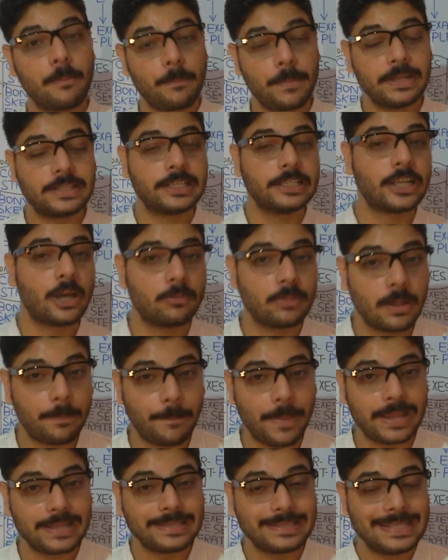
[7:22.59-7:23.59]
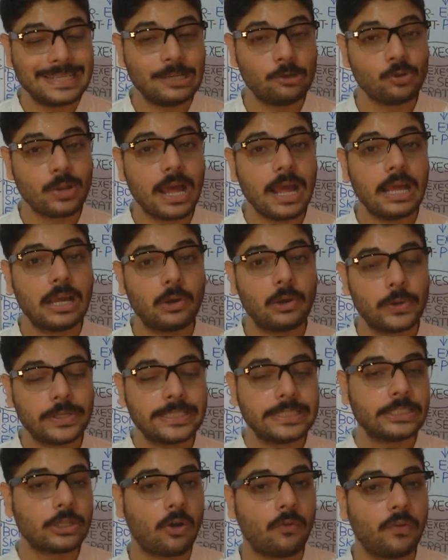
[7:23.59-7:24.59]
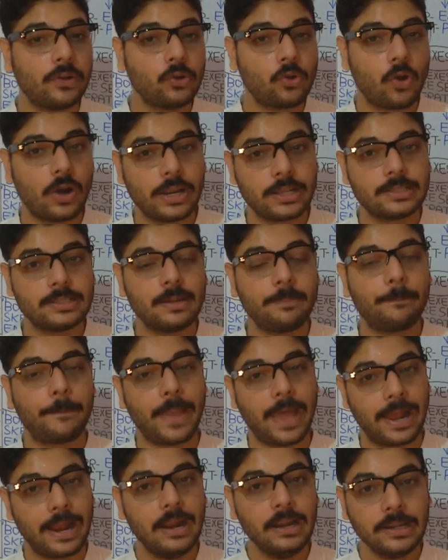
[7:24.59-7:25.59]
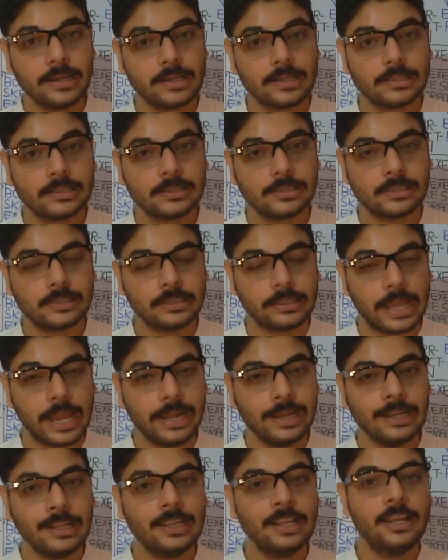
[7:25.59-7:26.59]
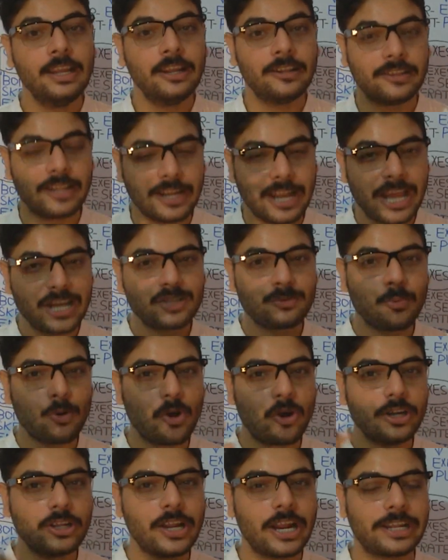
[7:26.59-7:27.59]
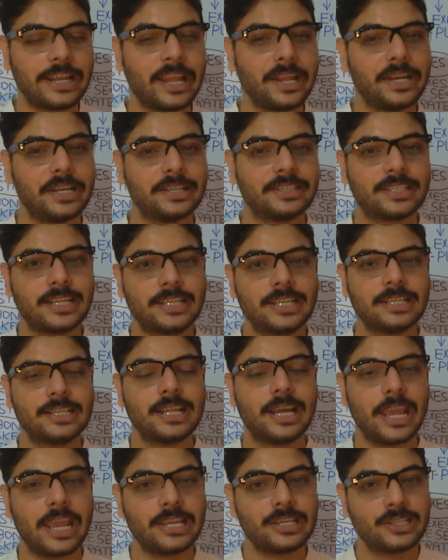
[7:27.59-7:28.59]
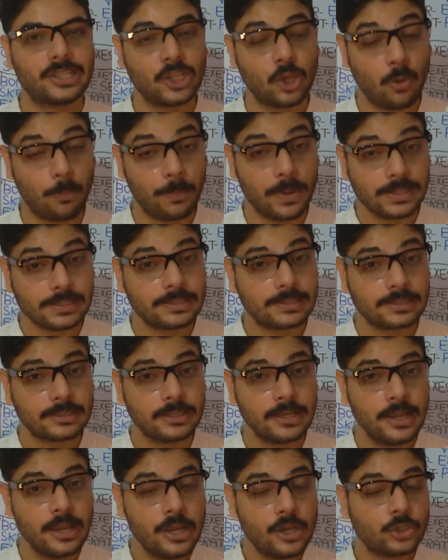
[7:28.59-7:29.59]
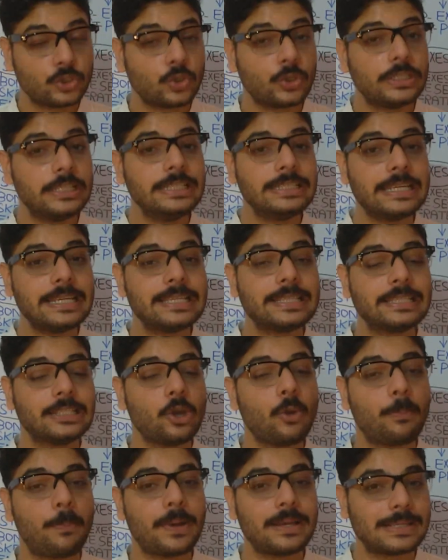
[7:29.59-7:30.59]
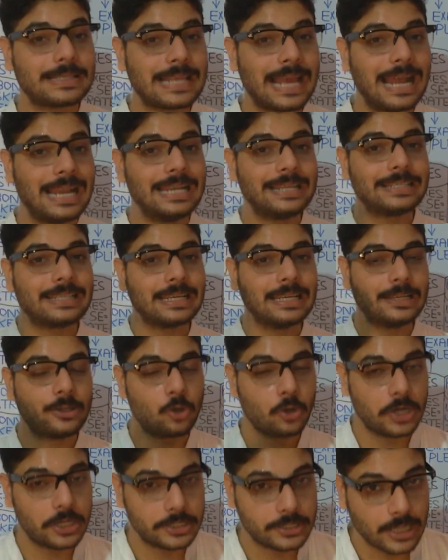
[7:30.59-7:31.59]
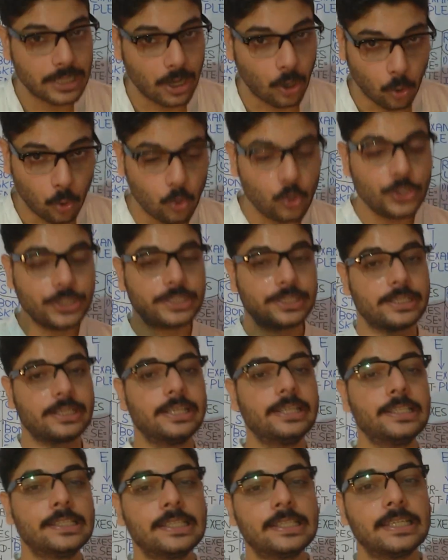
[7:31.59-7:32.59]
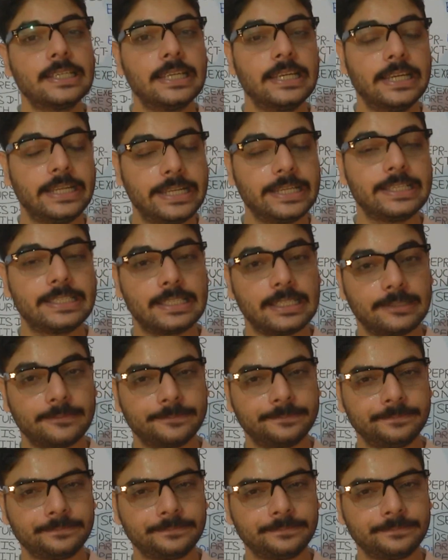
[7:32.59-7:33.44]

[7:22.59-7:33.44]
Means in term of the pasticula, which is often called as the parrot. Then the next broad categories such as the ichthyopus. So these ichthyopus are literally known as the ostrich, etc.